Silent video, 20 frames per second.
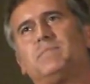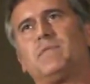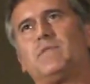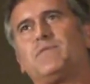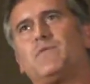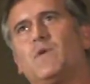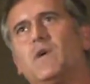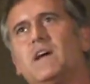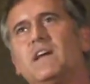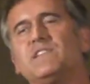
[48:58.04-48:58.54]

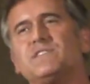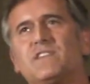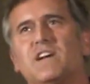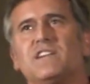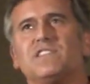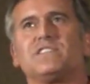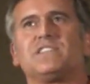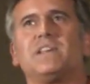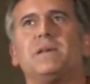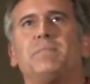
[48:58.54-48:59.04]
before he
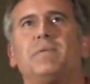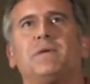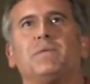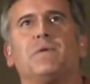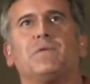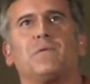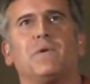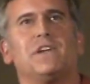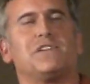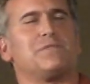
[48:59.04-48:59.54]
started sleeping
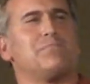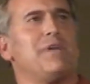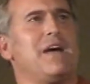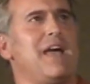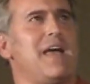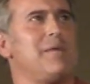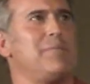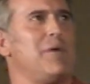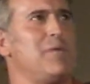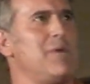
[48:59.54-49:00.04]
with rich
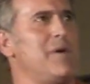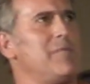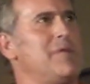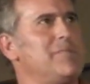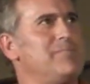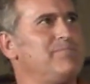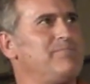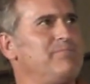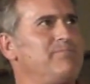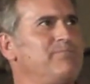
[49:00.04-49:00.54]
Miami
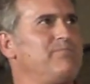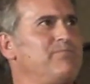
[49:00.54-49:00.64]
women